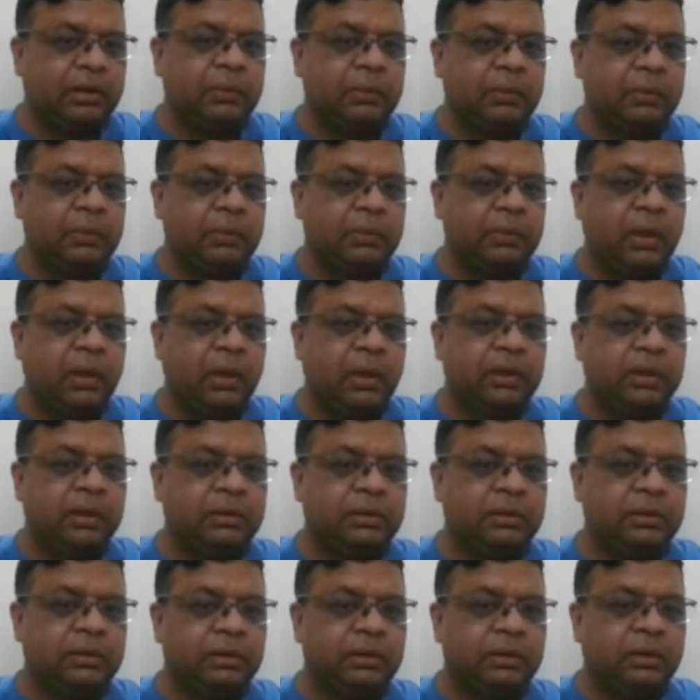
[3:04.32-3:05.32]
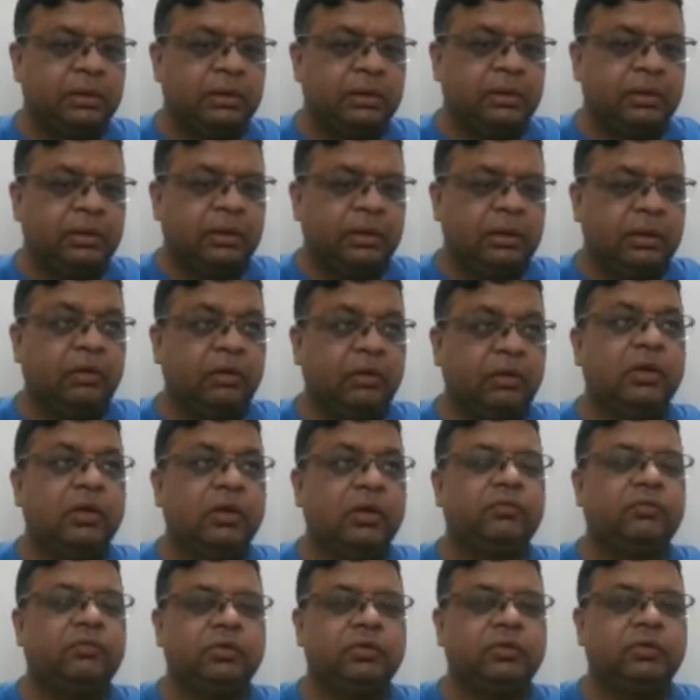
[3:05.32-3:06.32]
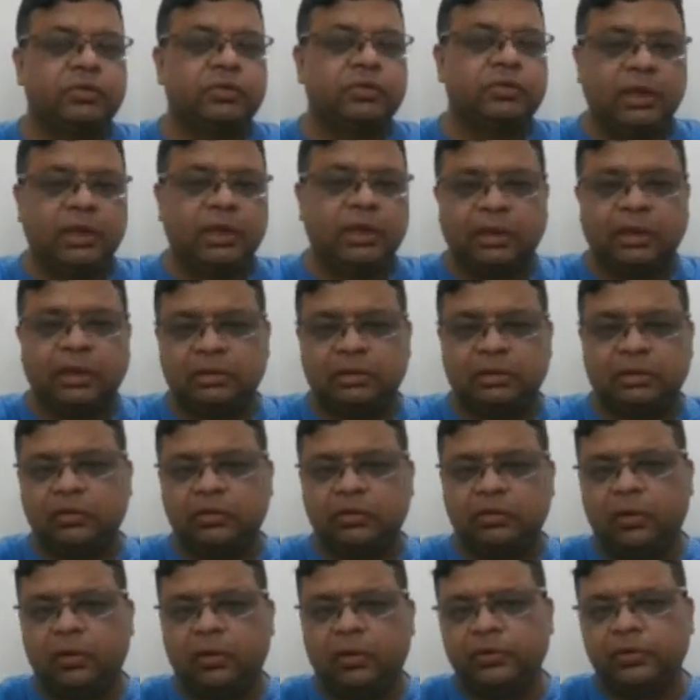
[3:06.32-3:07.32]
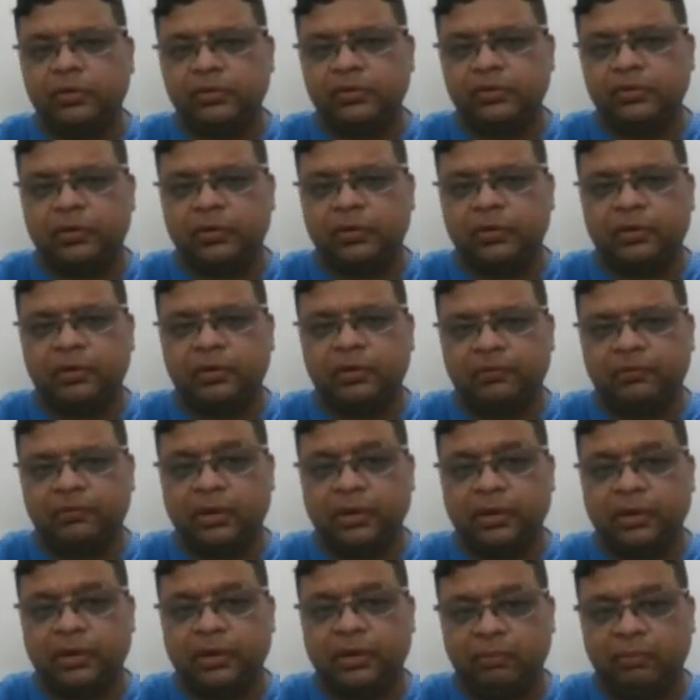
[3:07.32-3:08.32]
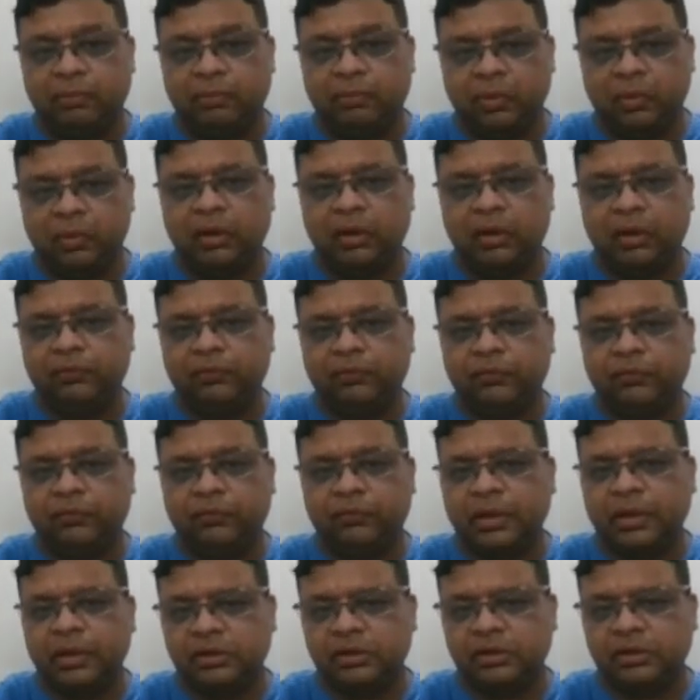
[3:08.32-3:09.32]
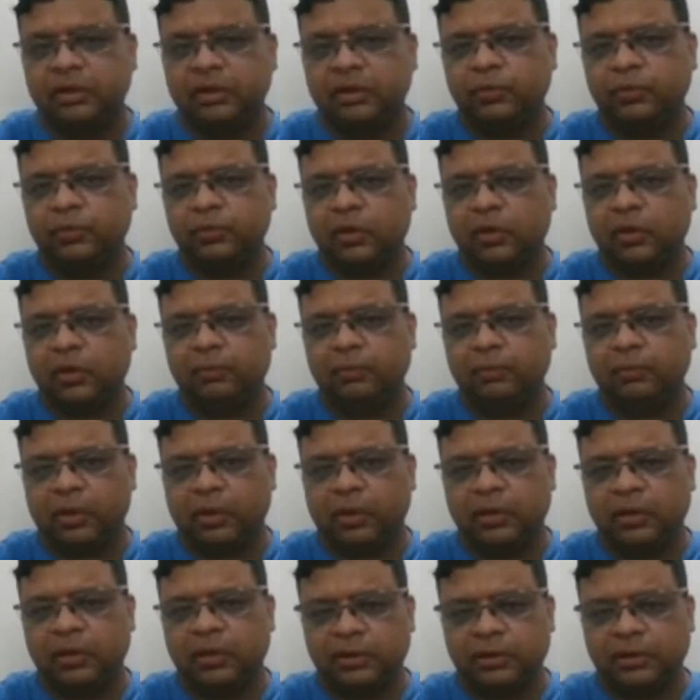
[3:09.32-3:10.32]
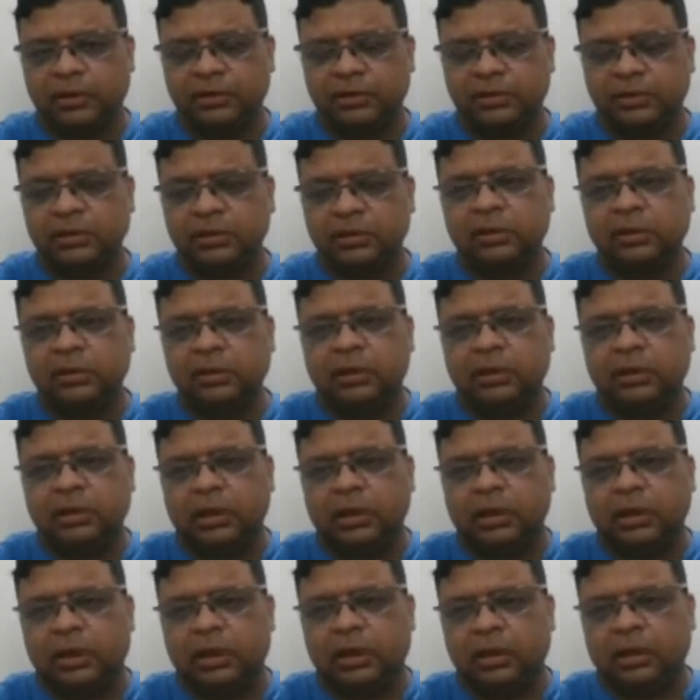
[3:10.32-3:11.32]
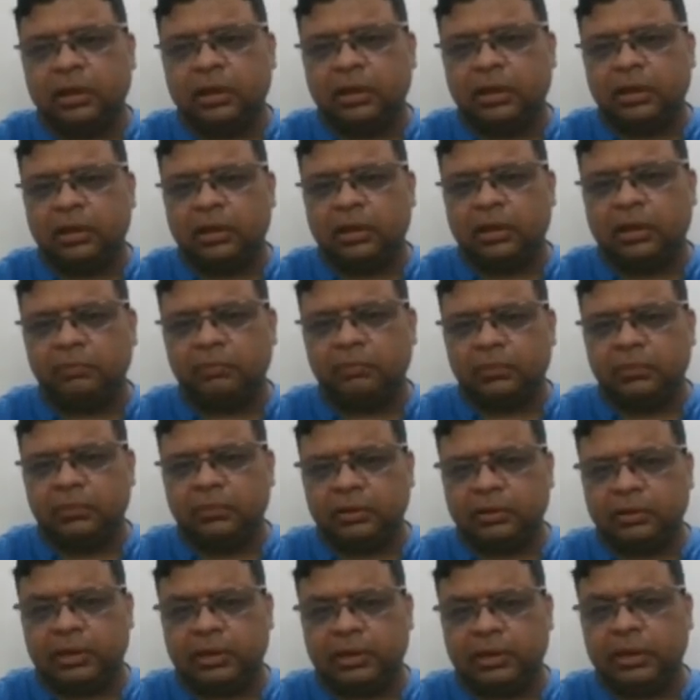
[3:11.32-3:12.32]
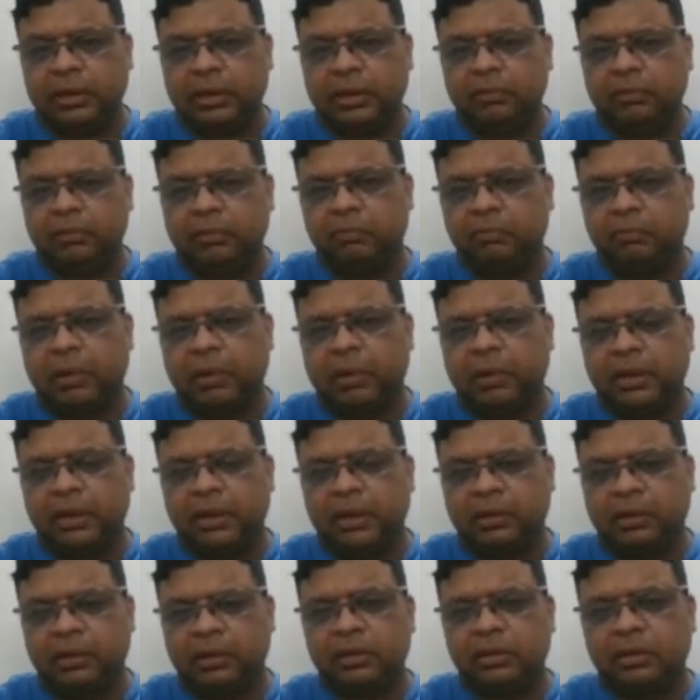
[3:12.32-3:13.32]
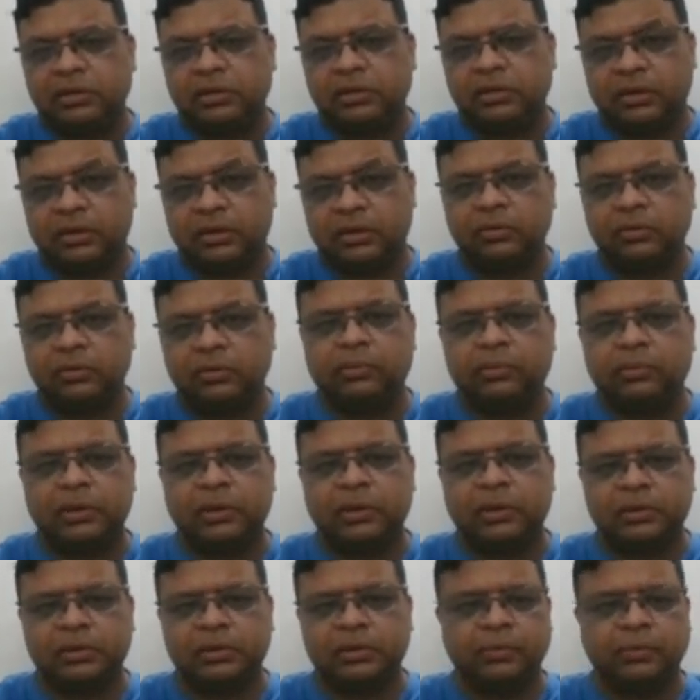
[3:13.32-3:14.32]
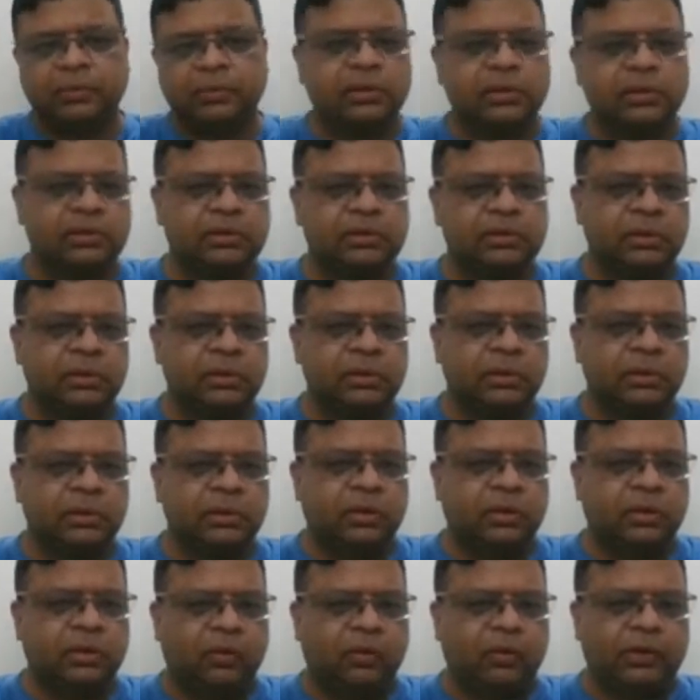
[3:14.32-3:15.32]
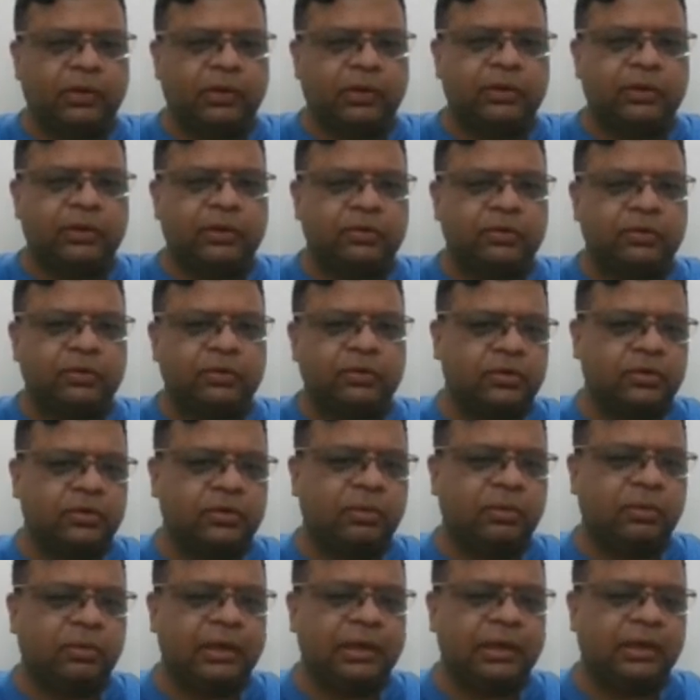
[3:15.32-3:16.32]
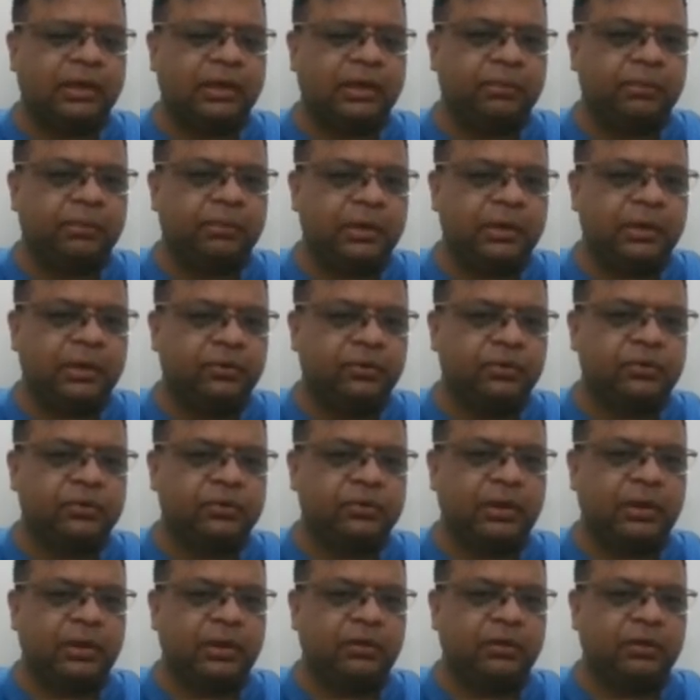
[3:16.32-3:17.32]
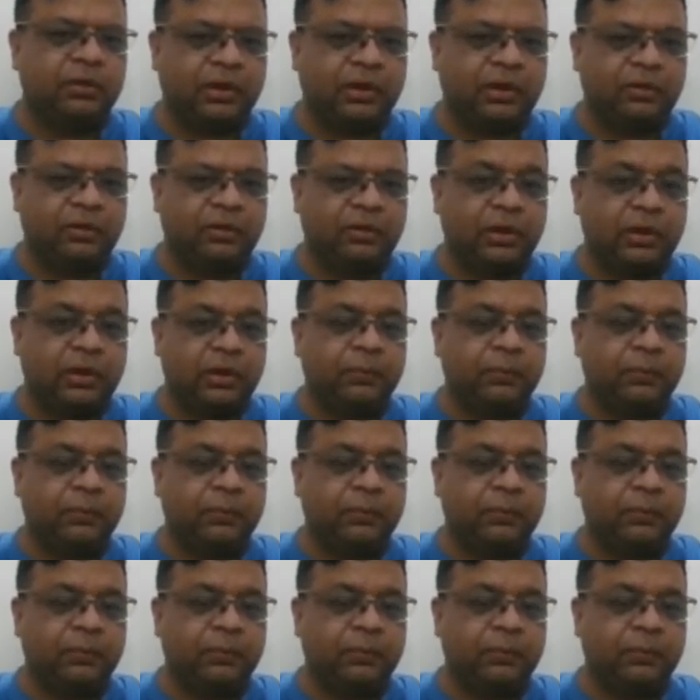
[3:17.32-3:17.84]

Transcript: in mind, even if you say that your views don't reflect employer, if you're mentioning who your employer is, uh, then by and large stick to the principles of that. So social media can be used very effectively.